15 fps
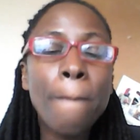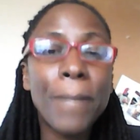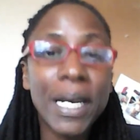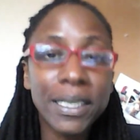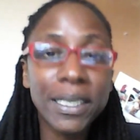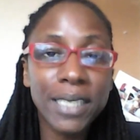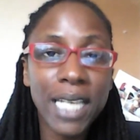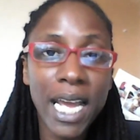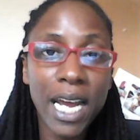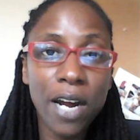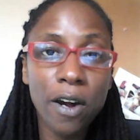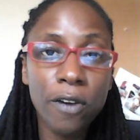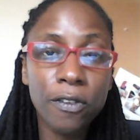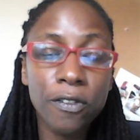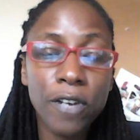better
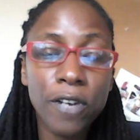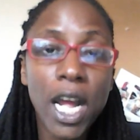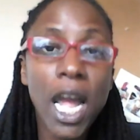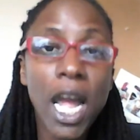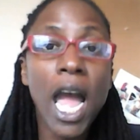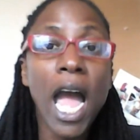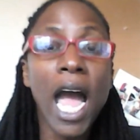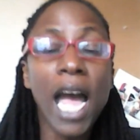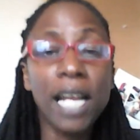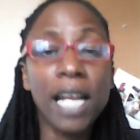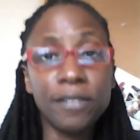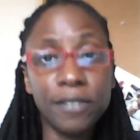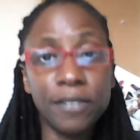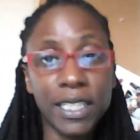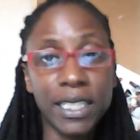health
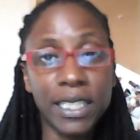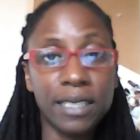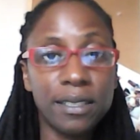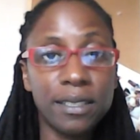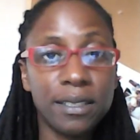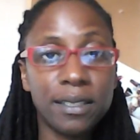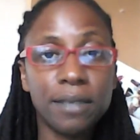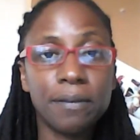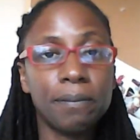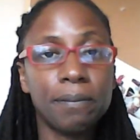and fitness.